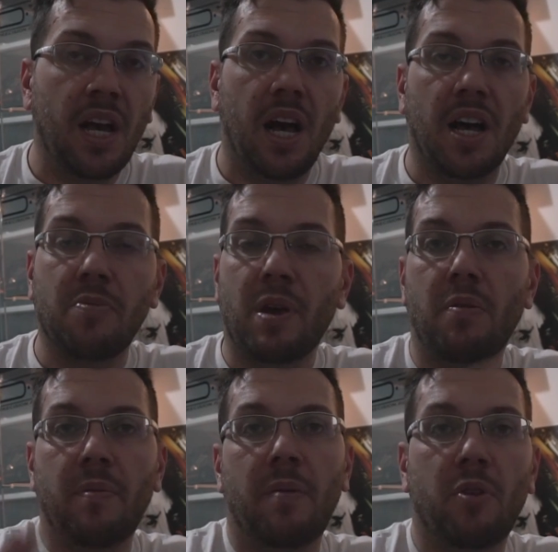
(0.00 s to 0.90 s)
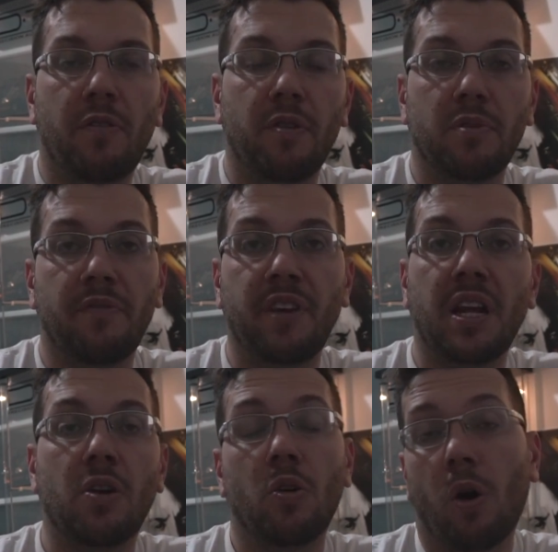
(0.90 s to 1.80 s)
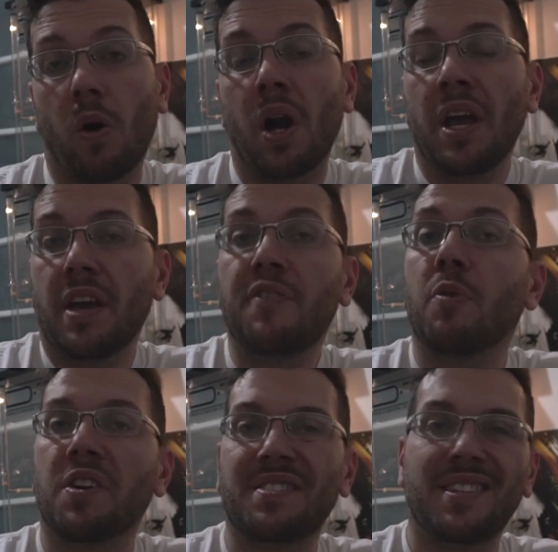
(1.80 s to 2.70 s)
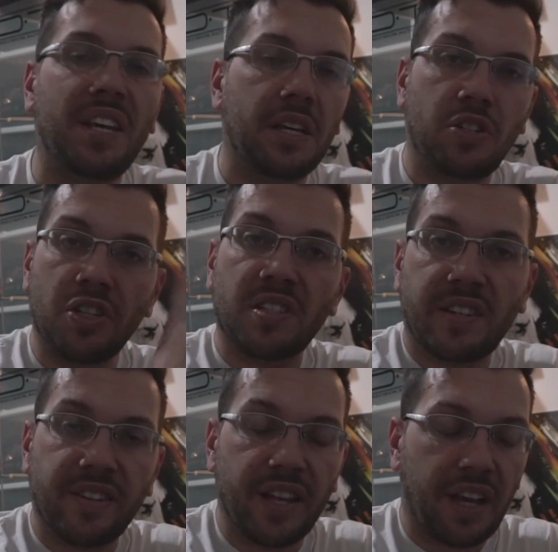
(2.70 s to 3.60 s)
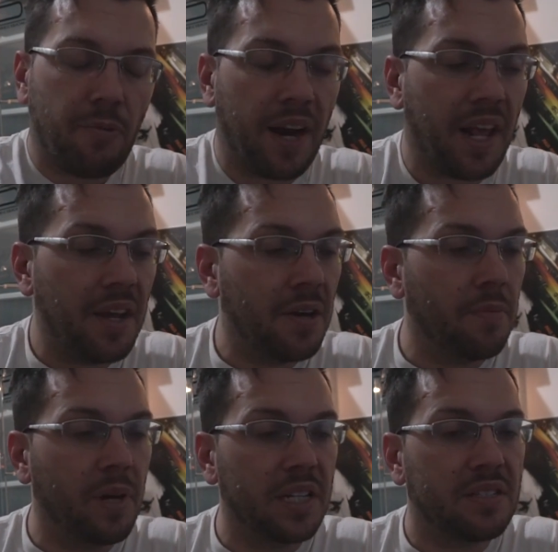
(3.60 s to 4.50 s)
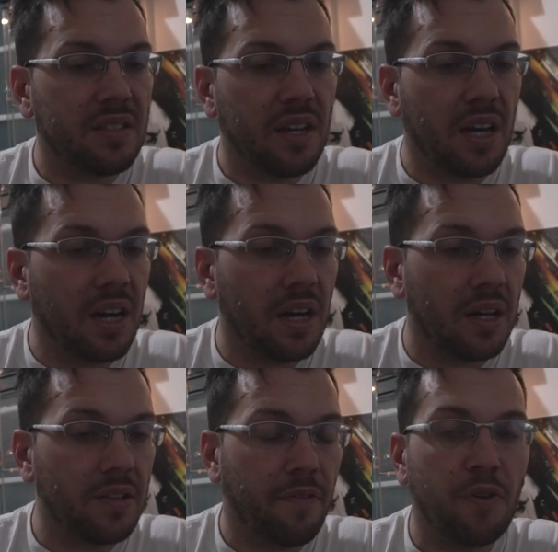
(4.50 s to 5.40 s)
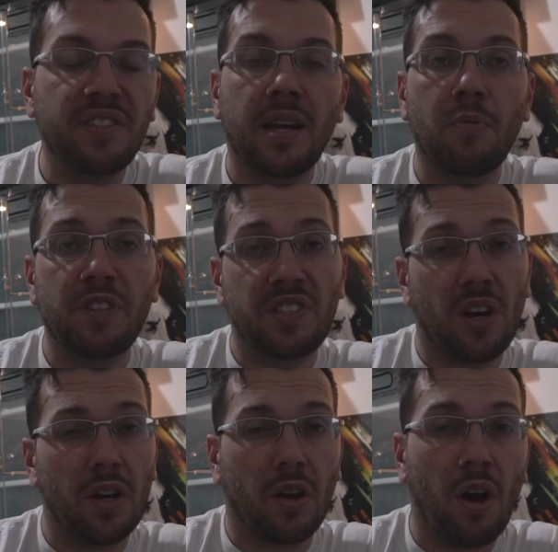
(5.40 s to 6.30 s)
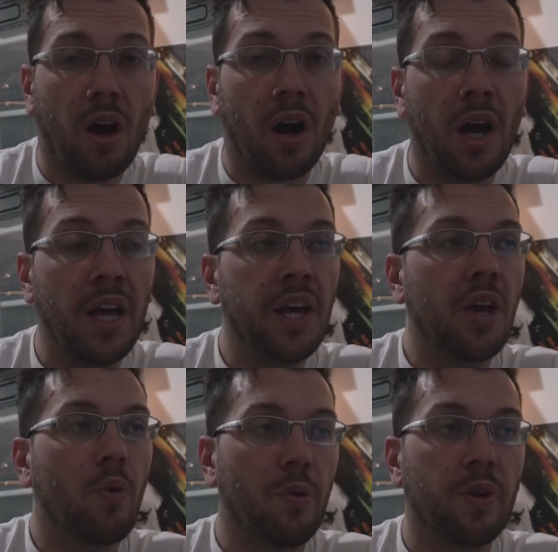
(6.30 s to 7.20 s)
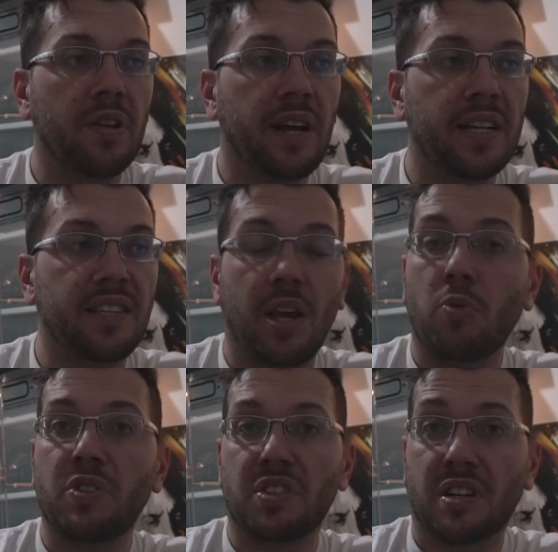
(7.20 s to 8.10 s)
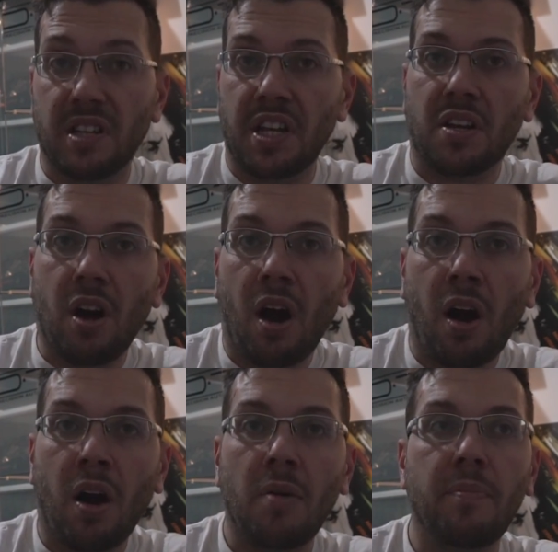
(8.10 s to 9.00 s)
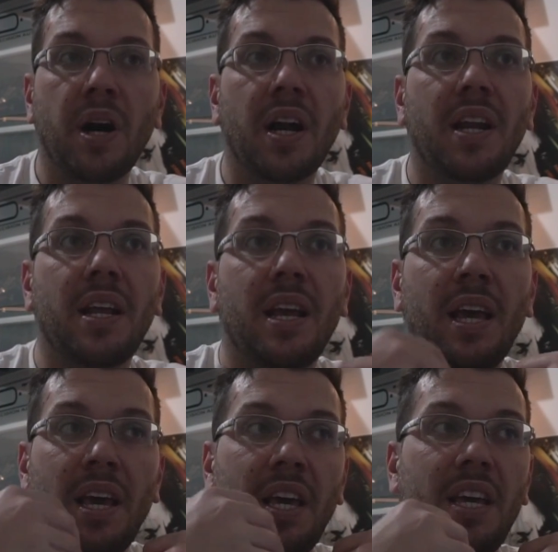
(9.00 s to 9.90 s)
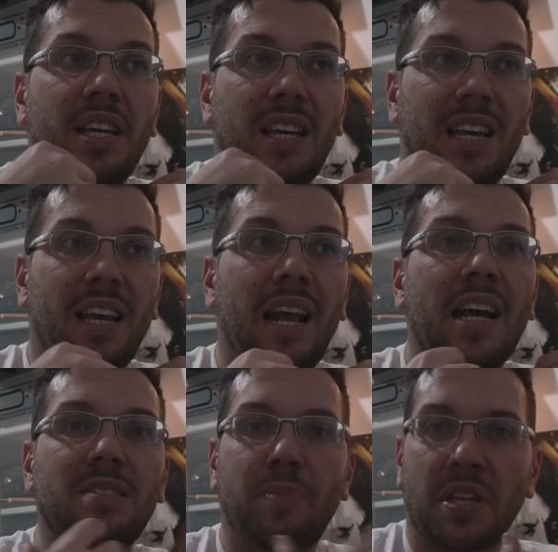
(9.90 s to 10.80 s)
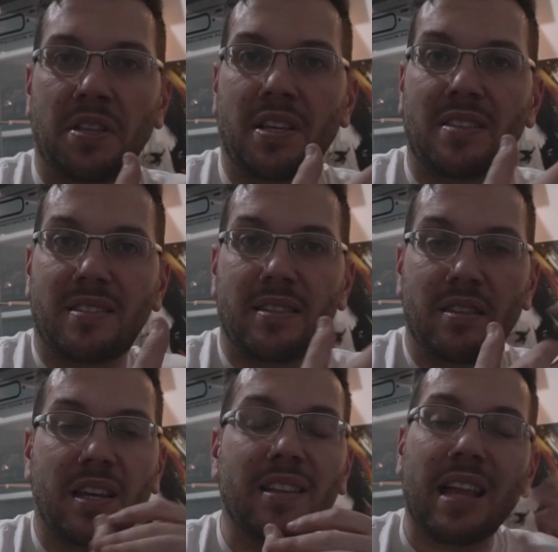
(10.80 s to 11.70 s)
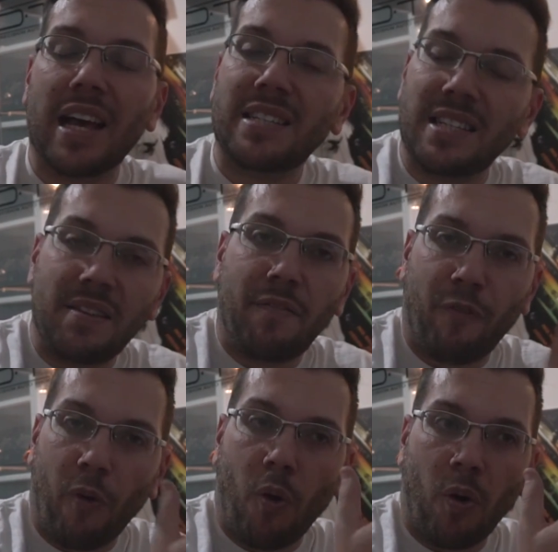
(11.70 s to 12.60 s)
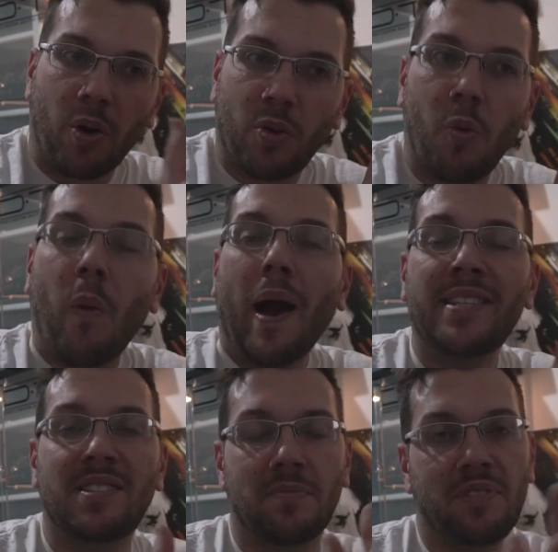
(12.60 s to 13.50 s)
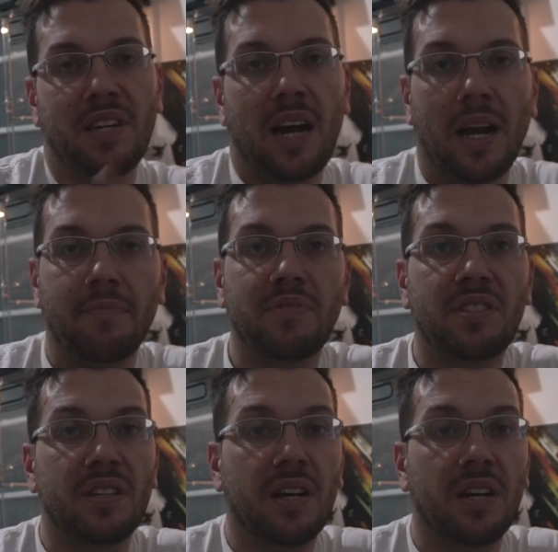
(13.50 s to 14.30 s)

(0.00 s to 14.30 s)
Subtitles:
you may remember from the video, or if you want to see it, just click right here. But the first time we saw the car, we realized it was a clean car, but it has been neglected for quite some times,